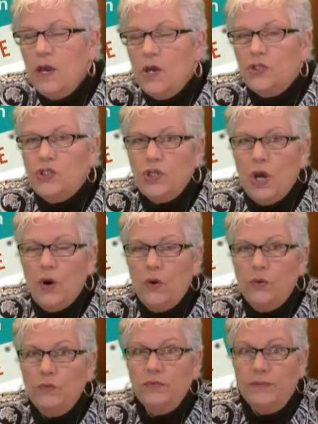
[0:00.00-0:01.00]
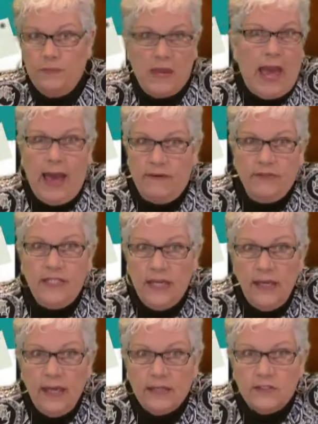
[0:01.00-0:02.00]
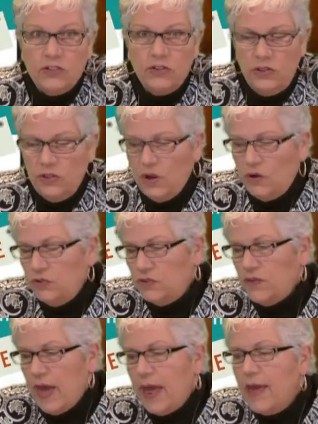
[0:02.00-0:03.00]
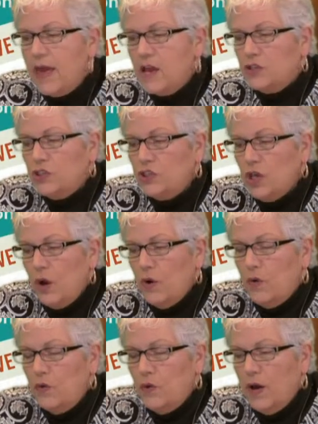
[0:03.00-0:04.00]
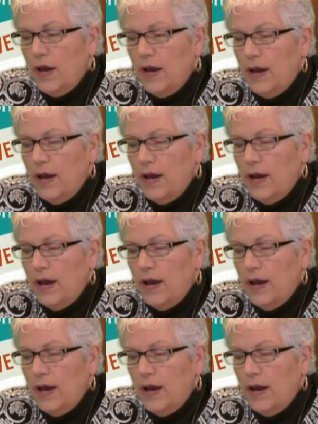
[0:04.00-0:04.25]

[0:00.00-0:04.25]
So have a ticket, do that. So,